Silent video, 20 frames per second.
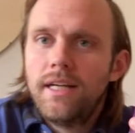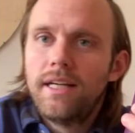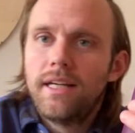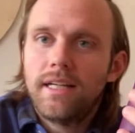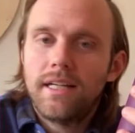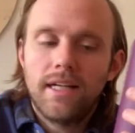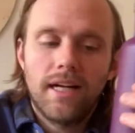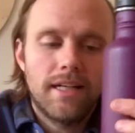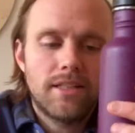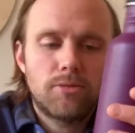in
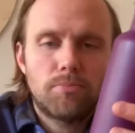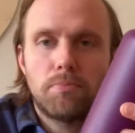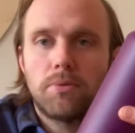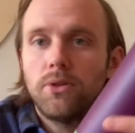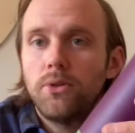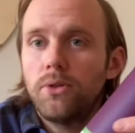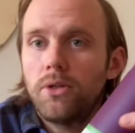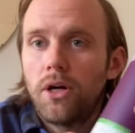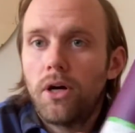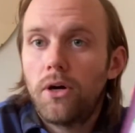a nice
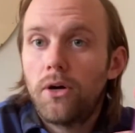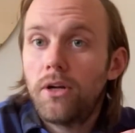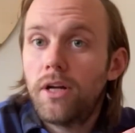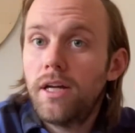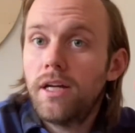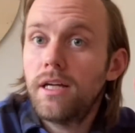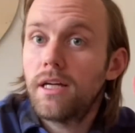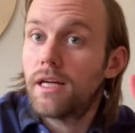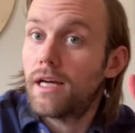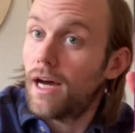blue
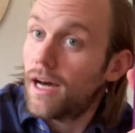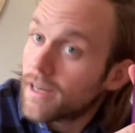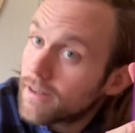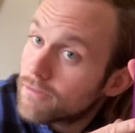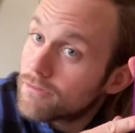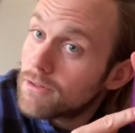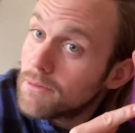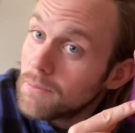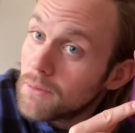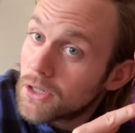coating. Got it
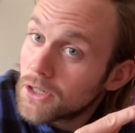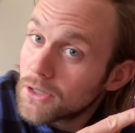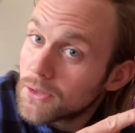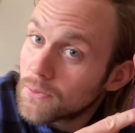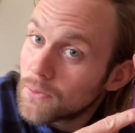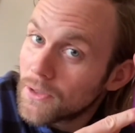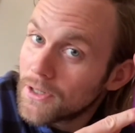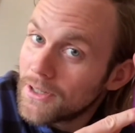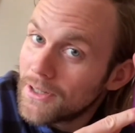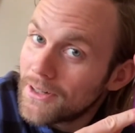from
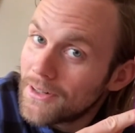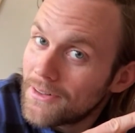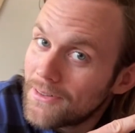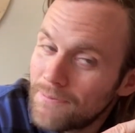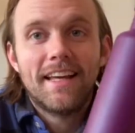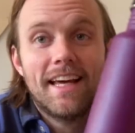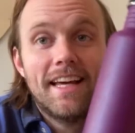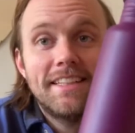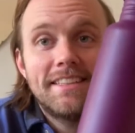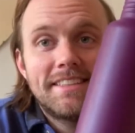Goodwill.
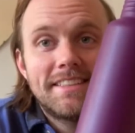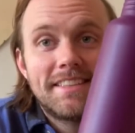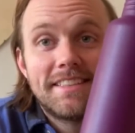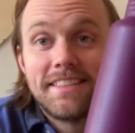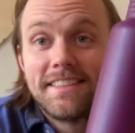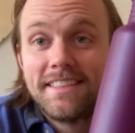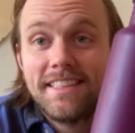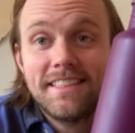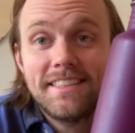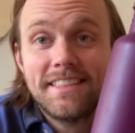
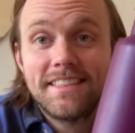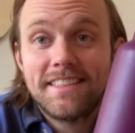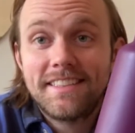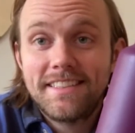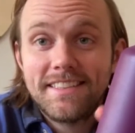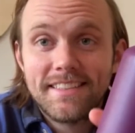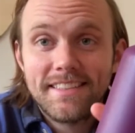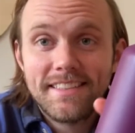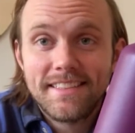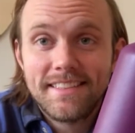This is
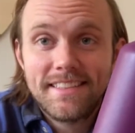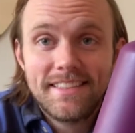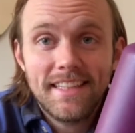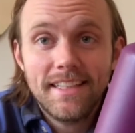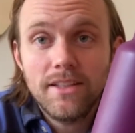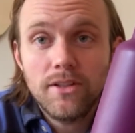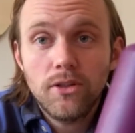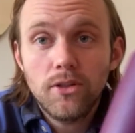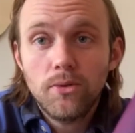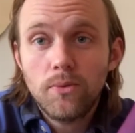
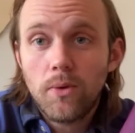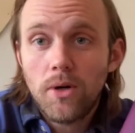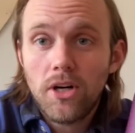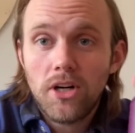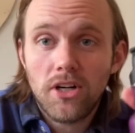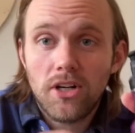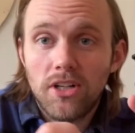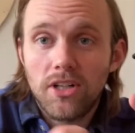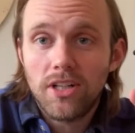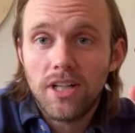single
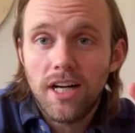wall,